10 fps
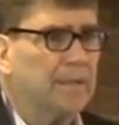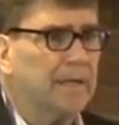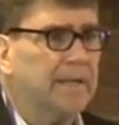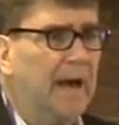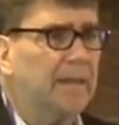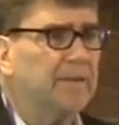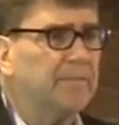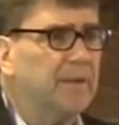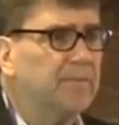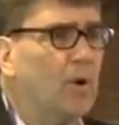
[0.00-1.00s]
Okay, now they've,
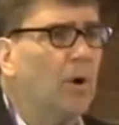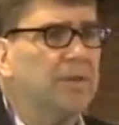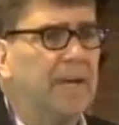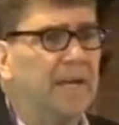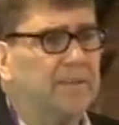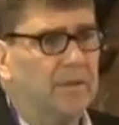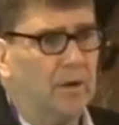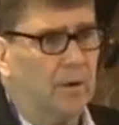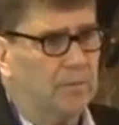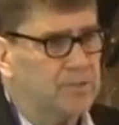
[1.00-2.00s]
they've gone down to
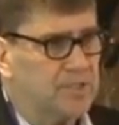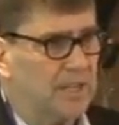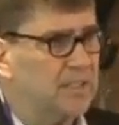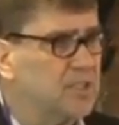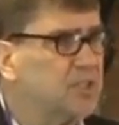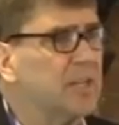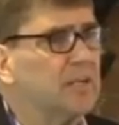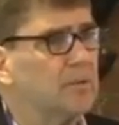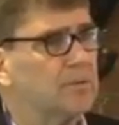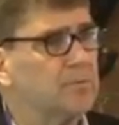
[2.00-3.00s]
all selling
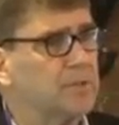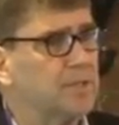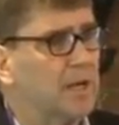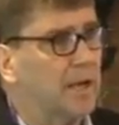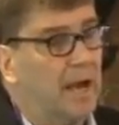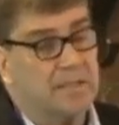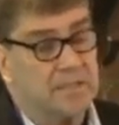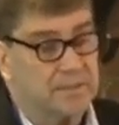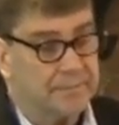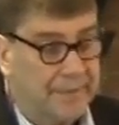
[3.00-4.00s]
singles, which are
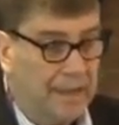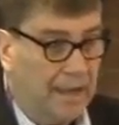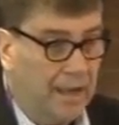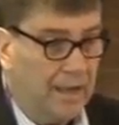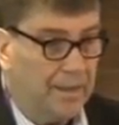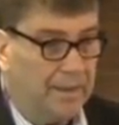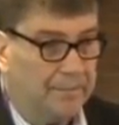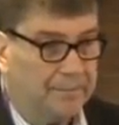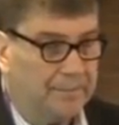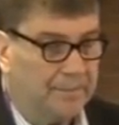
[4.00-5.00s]
actually,
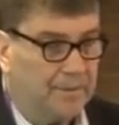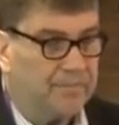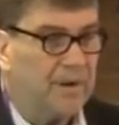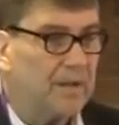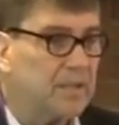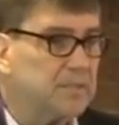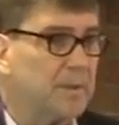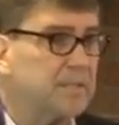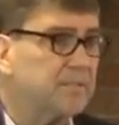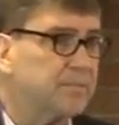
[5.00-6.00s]
it, they're fairly
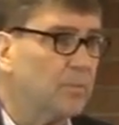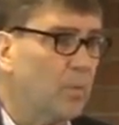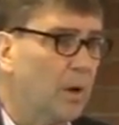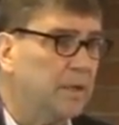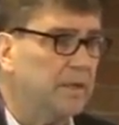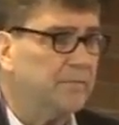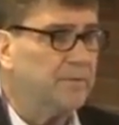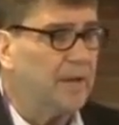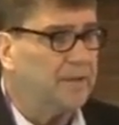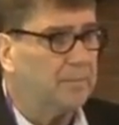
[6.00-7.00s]
expensive for one
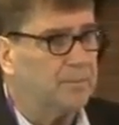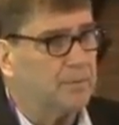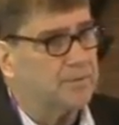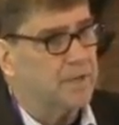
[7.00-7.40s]
if you end up doing